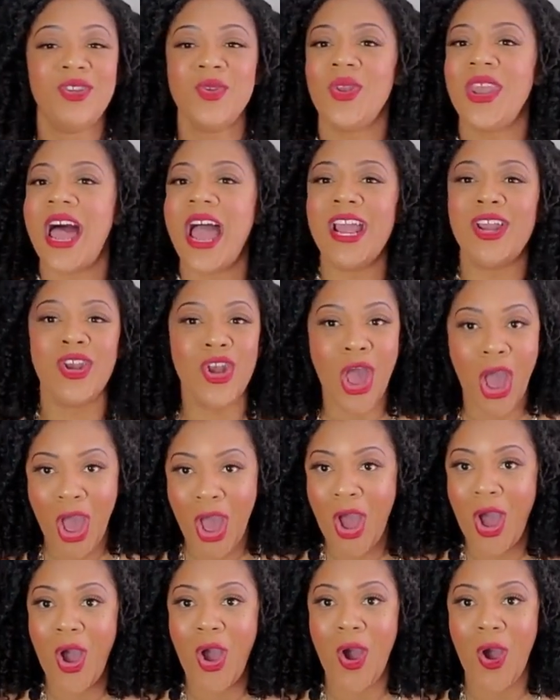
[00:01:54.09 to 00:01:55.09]
You're like,
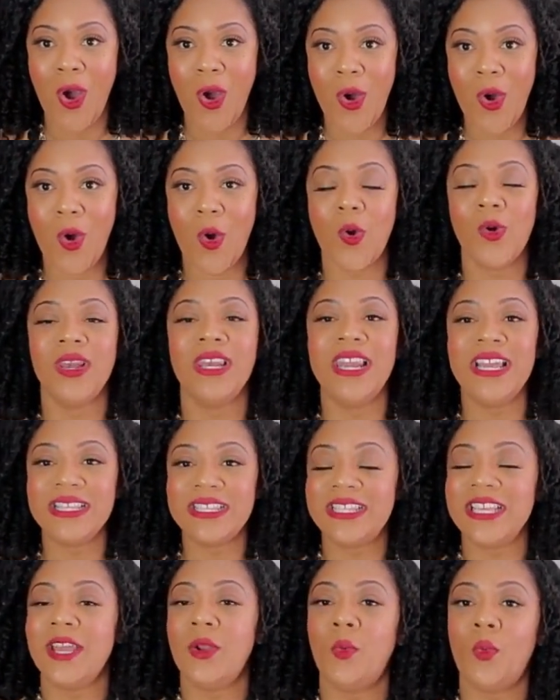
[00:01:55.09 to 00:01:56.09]
no,
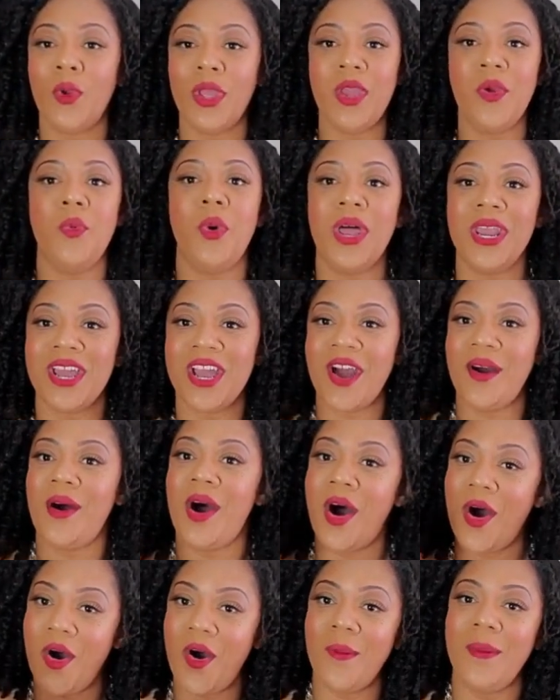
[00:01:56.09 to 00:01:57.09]
listen, we want to go
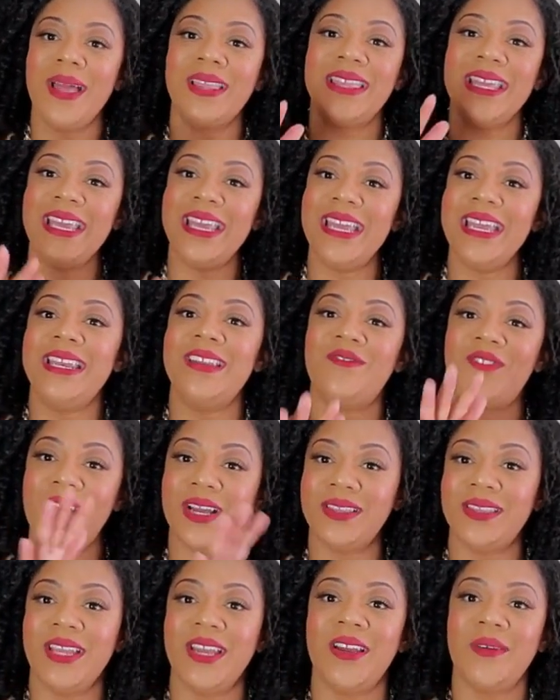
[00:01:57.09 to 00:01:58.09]
home at the end of
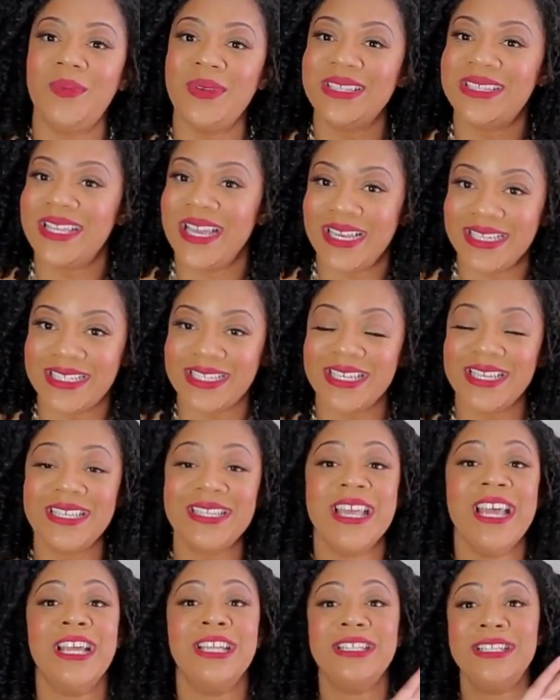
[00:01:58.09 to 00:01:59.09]
our therapy
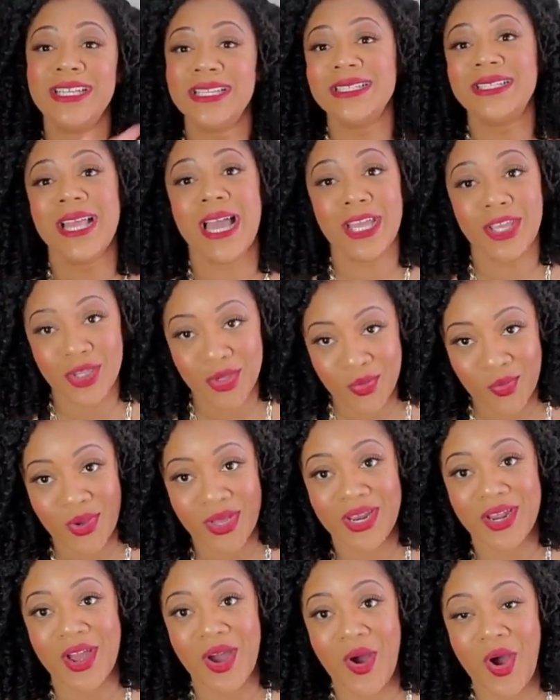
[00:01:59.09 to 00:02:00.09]
sessions, just like you
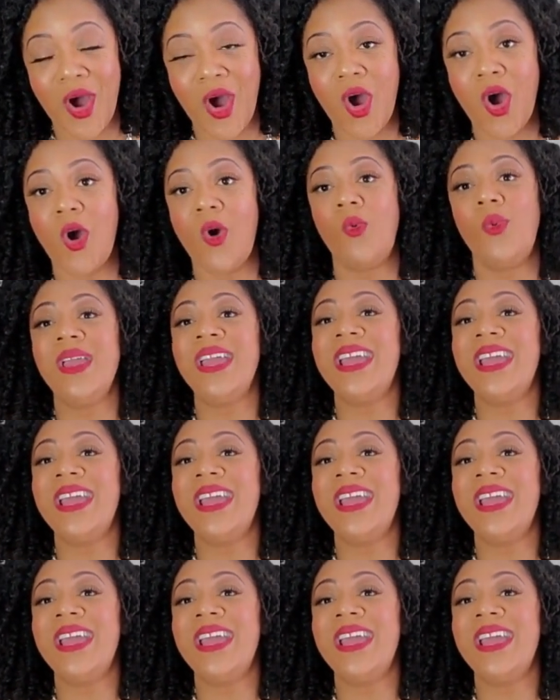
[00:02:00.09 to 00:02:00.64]
want to go home.